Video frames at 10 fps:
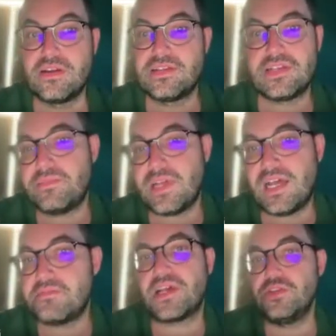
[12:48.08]

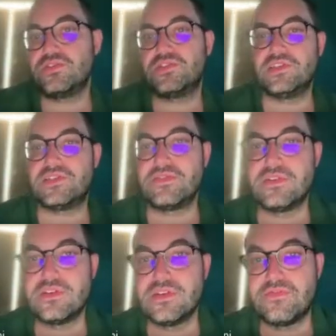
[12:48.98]
Sometimes I use this
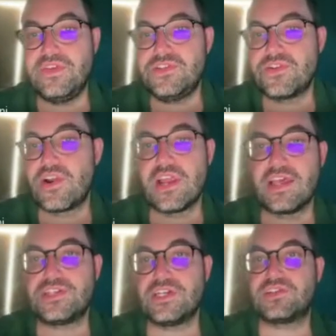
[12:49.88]
feature and
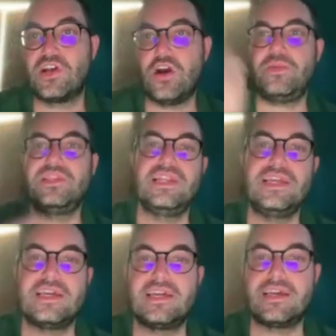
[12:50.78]
I just copy the
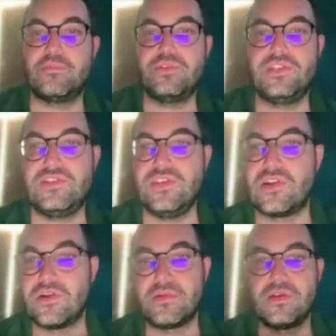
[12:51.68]
link, put it
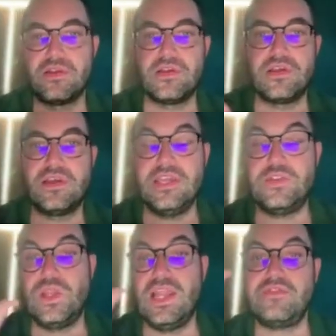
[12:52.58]
here. It
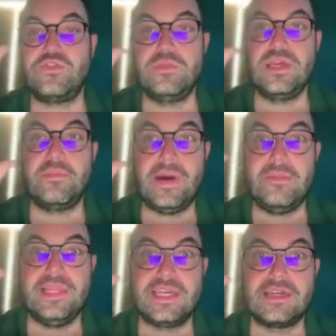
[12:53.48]
will have to be a
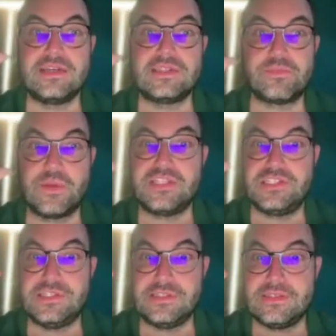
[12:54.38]
public
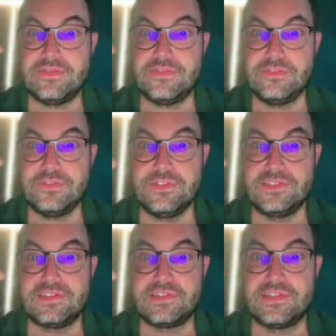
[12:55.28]
spreadsheet if you do
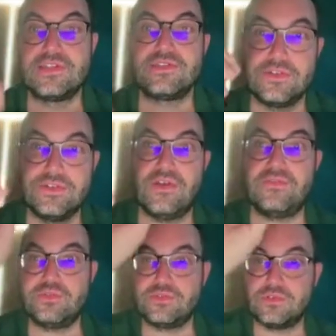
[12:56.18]
this. So you have
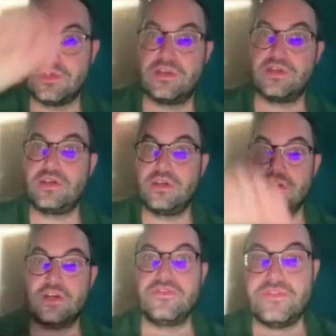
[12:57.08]
to
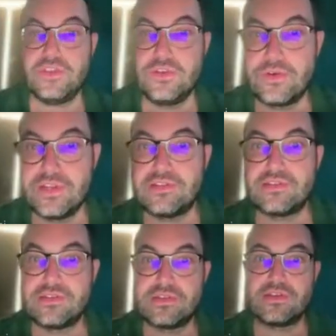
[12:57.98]
configure it
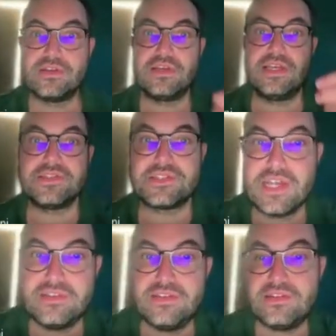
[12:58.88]
and
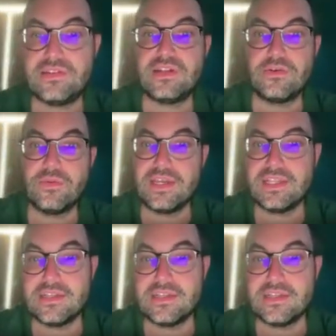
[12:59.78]
set it in a way that